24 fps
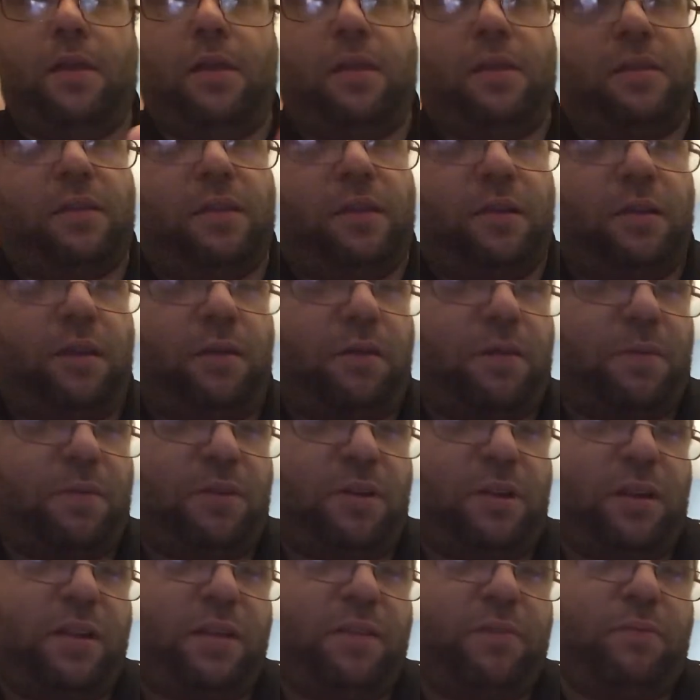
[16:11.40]
The clue option
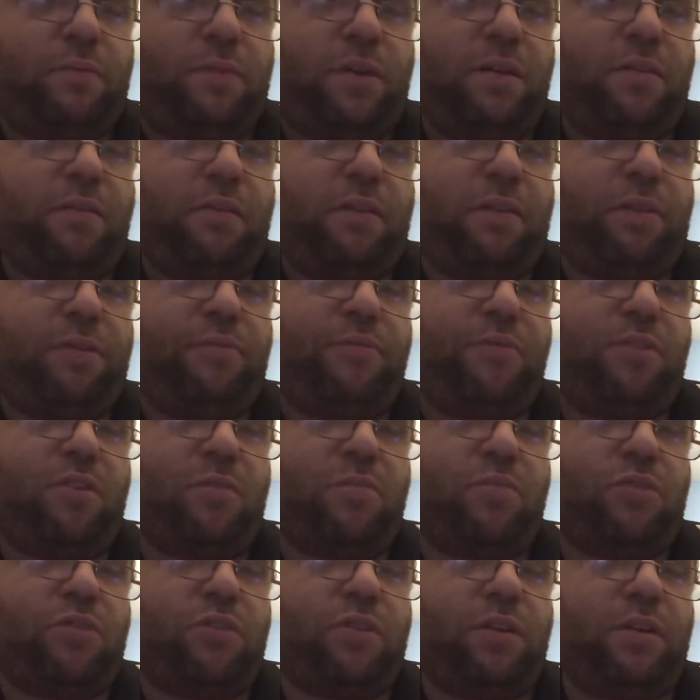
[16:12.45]
is when there are 3 or
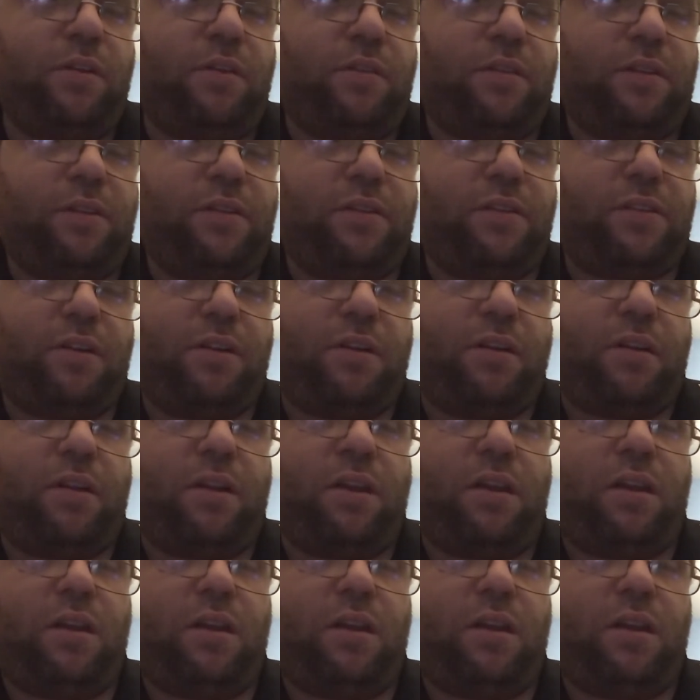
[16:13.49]
more clues on this card,